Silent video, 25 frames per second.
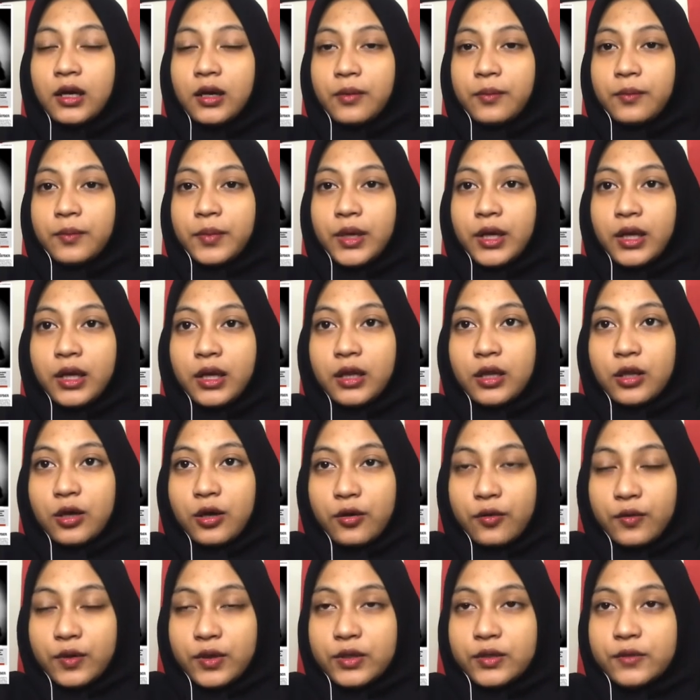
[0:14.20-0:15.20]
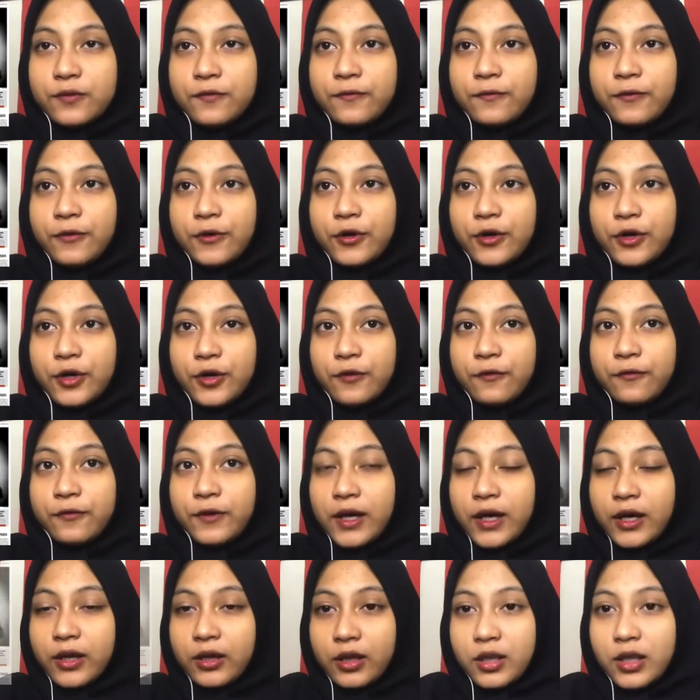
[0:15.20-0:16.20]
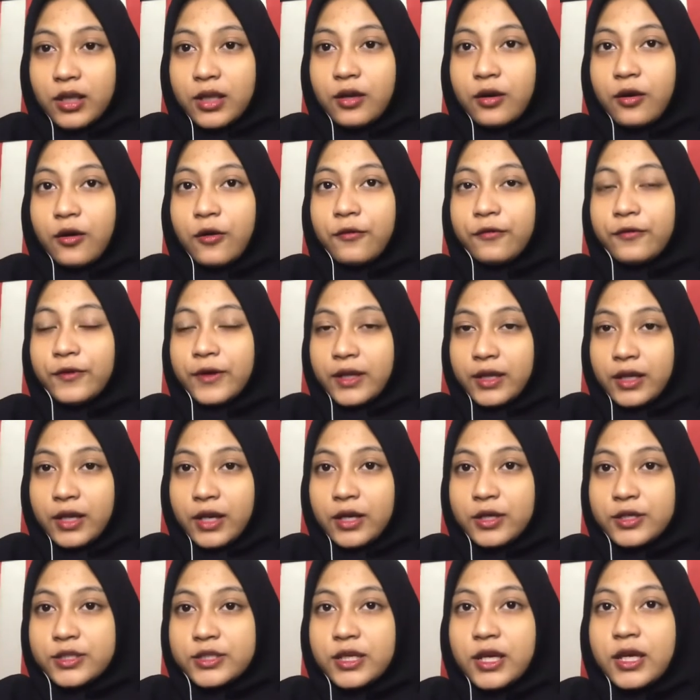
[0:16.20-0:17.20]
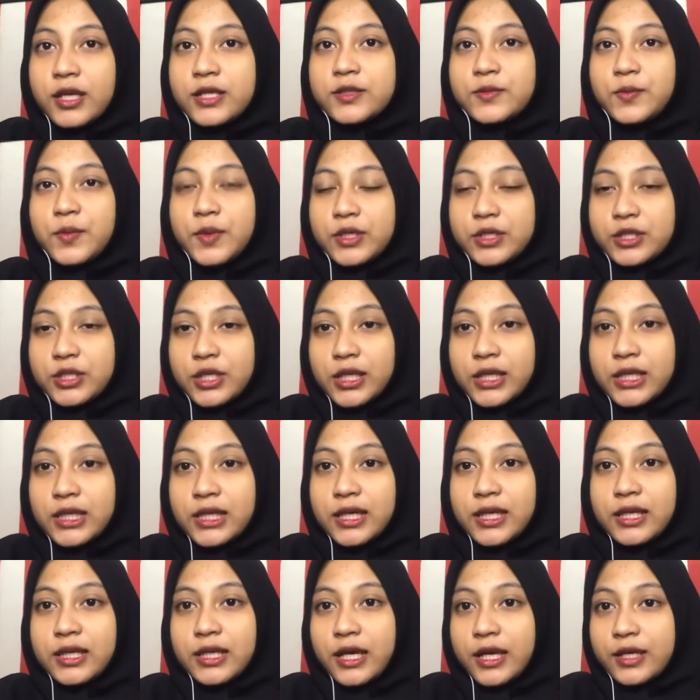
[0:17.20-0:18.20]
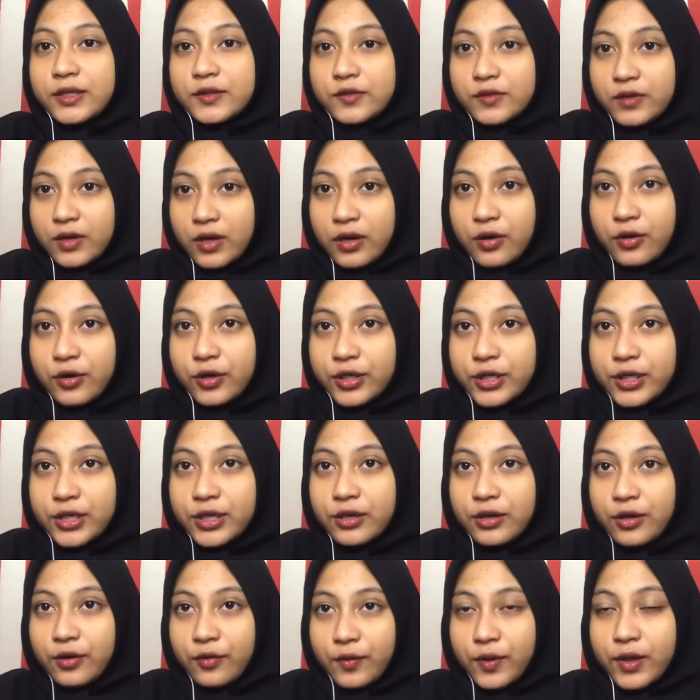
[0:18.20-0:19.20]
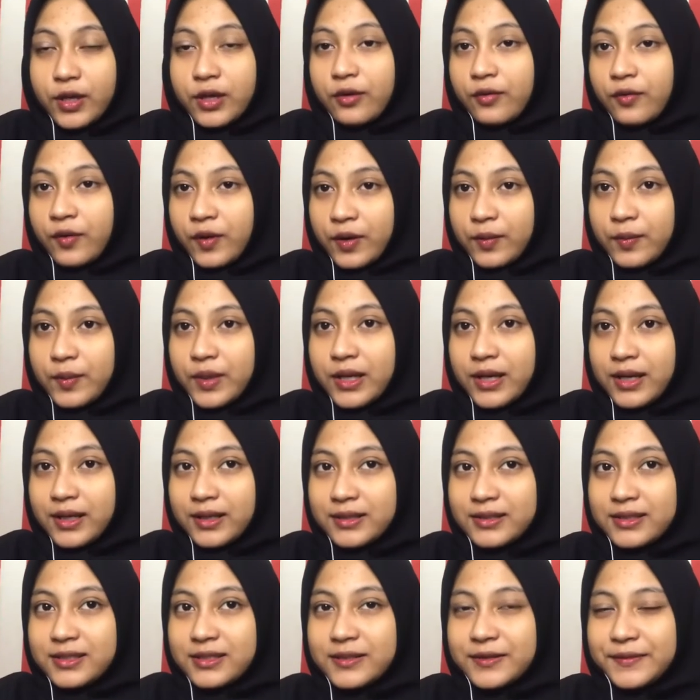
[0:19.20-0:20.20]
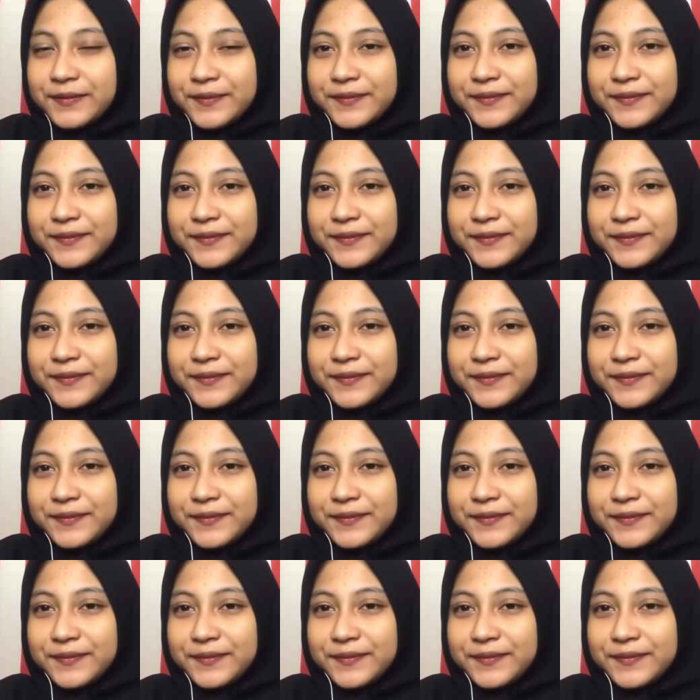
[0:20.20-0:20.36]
be allowed for violent offenders, especially in extraordinary criminals.